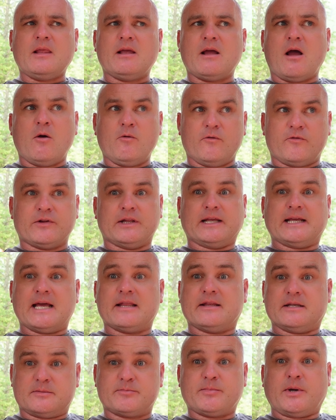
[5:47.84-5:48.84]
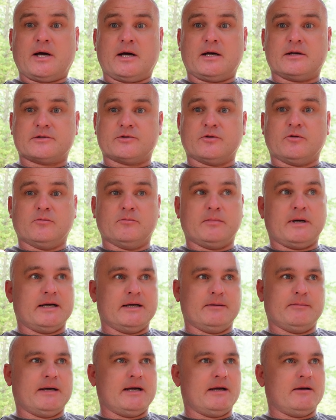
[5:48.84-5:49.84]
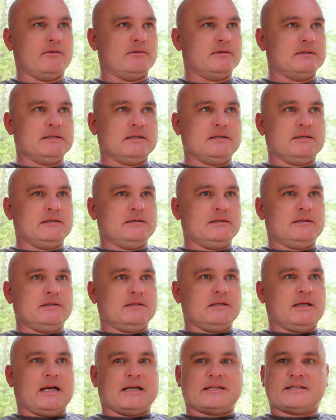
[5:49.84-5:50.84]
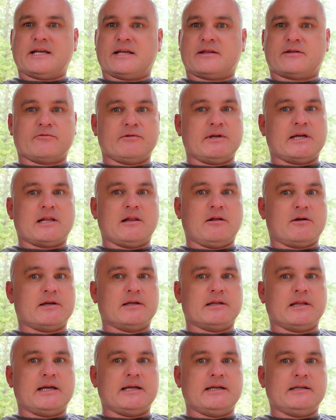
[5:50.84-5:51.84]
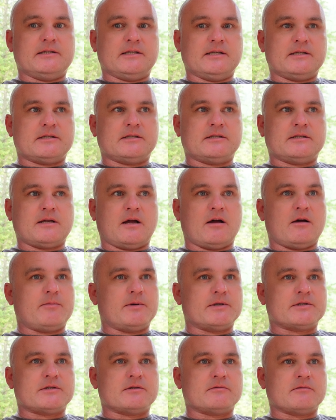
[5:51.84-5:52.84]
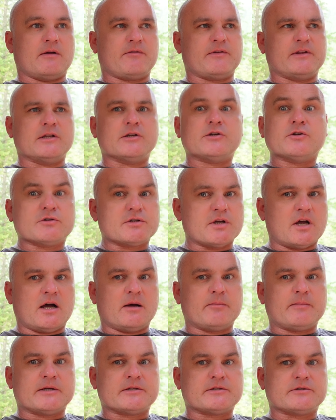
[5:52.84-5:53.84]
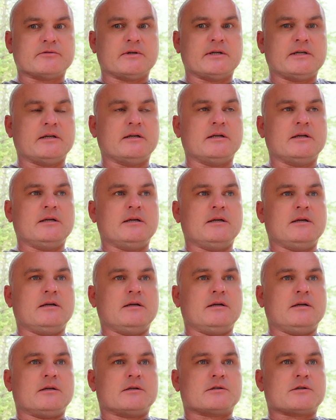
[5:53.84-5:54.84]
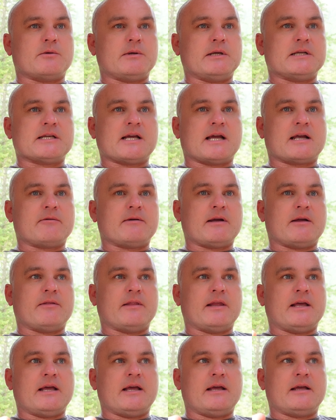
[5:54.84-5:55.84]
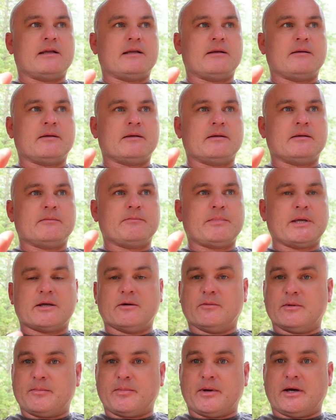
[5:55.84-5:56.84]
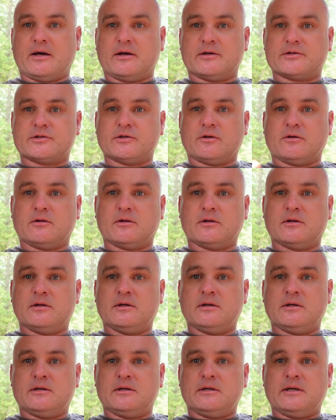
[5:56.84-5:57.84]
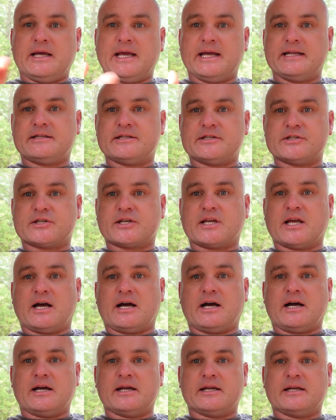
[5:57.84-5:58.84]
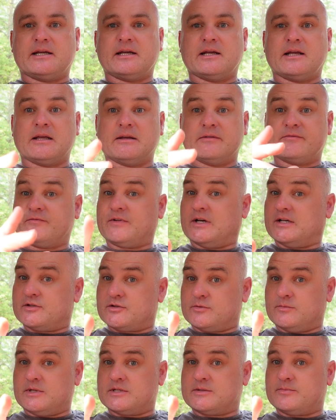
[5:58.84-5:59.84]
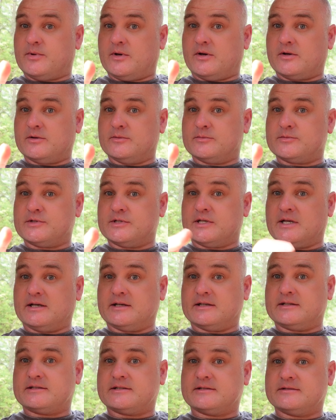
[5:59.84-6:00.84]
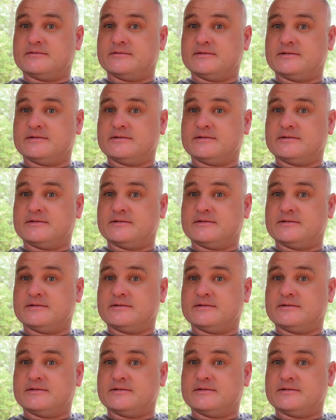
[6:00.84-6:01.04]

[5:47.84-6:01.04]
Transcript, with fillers: hopefully get this parcel by about, I'd say three o'clock at latest. Half past, I think they shut at half past three, so we need to hang around there, pick up the parcel, head to Skye, find somewhere to park up tonight.